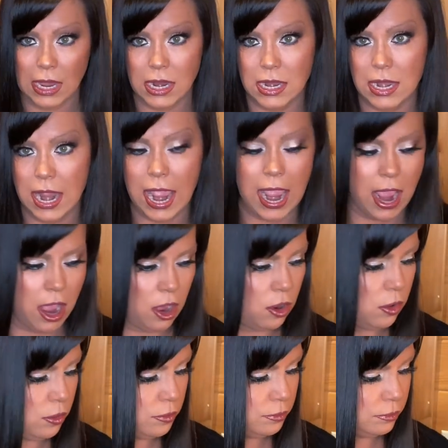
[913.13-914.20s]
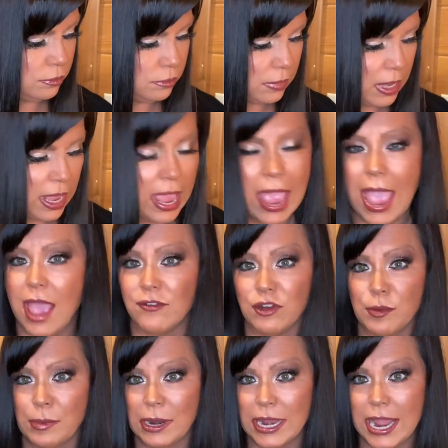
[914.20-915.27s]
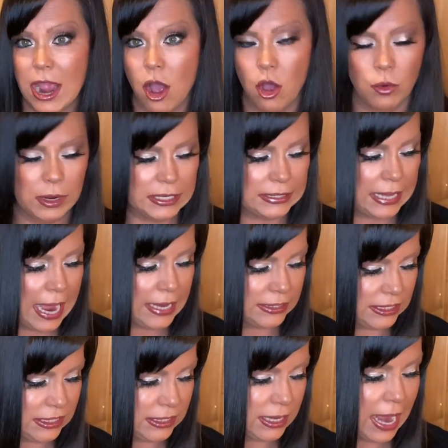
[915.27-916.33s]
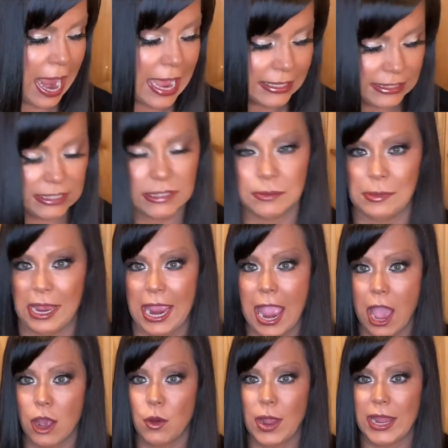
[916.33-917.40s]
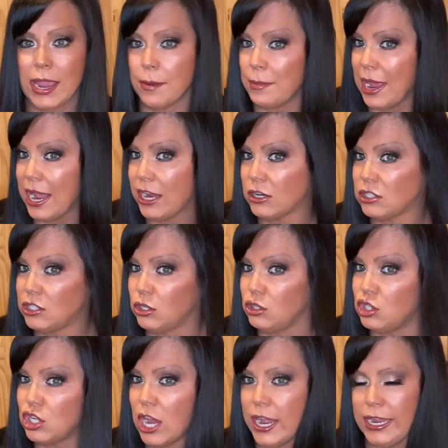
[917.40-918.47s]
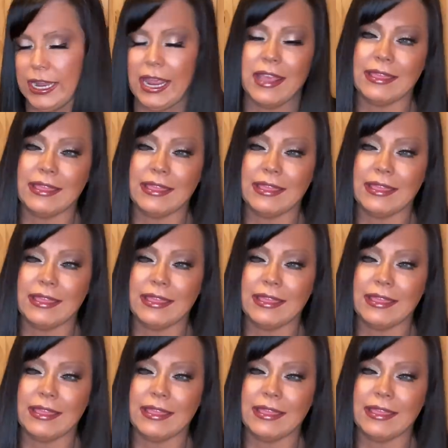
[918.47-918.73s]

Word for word: Now, Everybody always asks, asks me how I get my hair so shiny.